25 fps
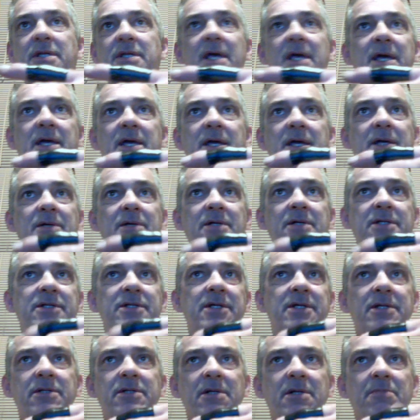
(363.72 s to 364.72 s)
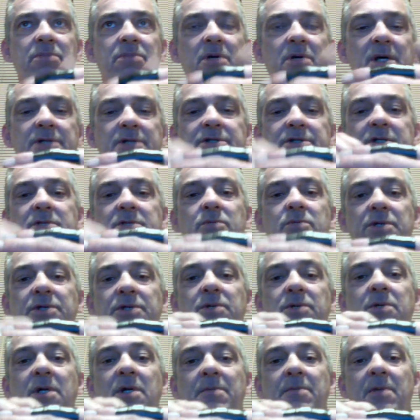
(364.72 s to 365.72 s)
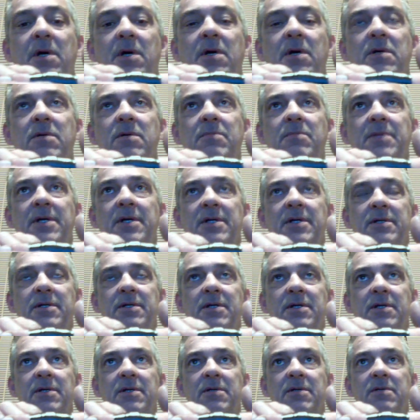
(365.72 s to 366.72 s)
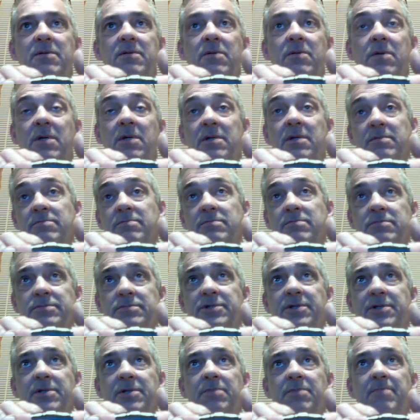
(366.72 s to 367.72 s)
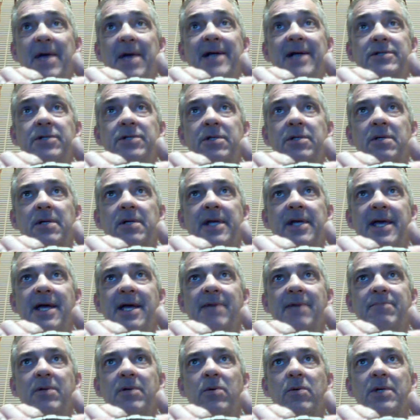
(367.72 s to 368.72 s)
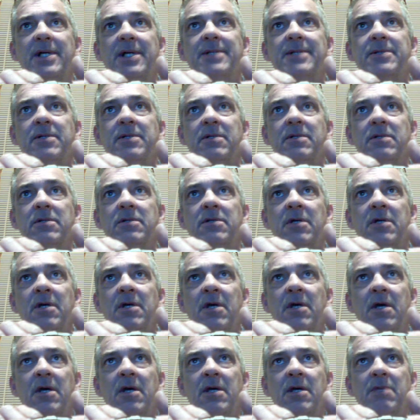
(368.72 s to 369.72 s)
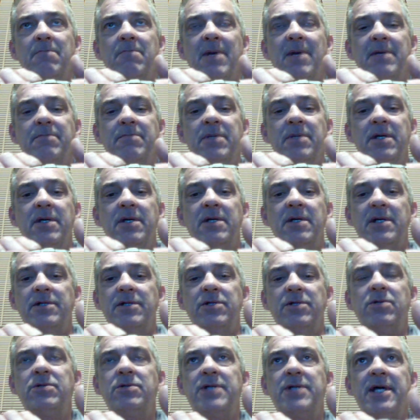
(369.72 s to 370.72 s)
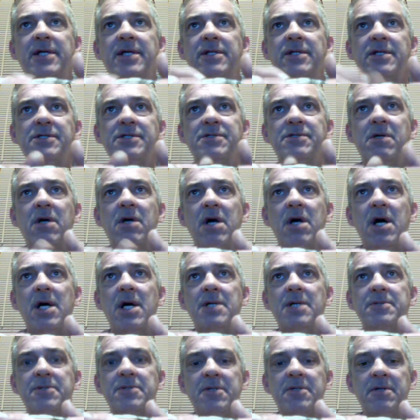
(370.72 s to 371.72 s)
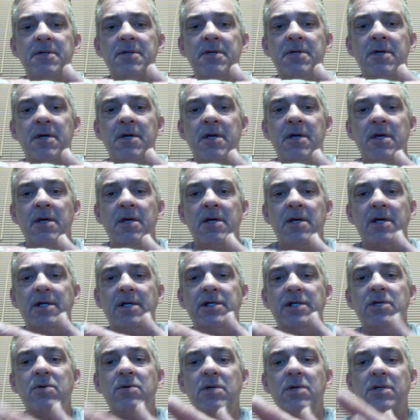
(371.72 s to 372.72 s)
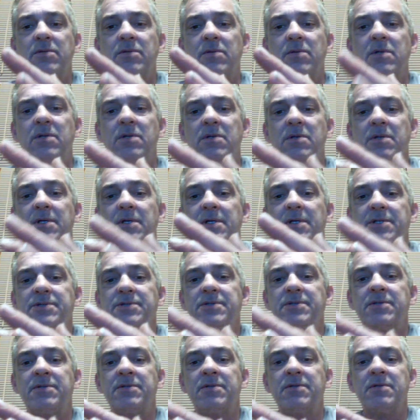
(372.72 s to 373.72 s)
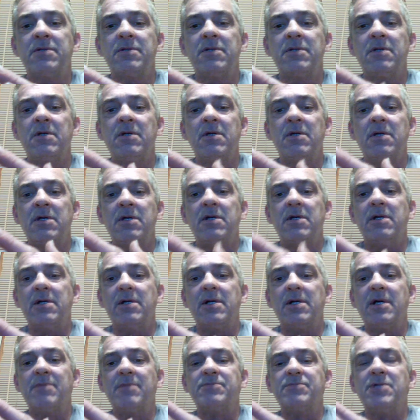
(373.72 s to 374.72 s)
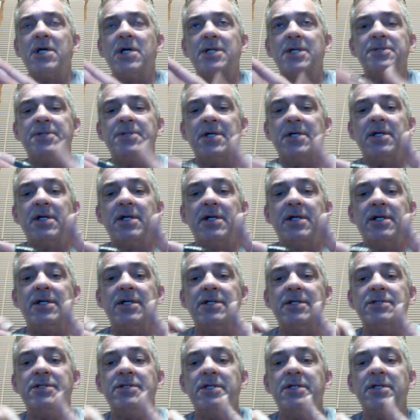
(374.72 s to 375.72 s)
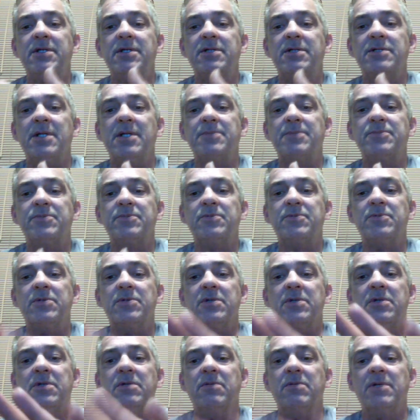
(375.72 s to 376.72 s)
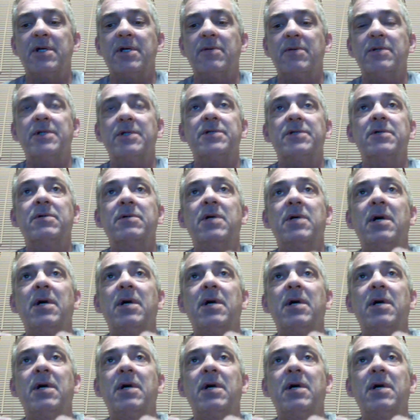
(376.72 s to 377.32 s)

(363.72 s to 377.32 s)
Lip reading: day or at the end of the project, when you come home and or back to your camp or whatever it might be, and you take this off and you unroll this, it comes off fairly easy, except for what I want to do.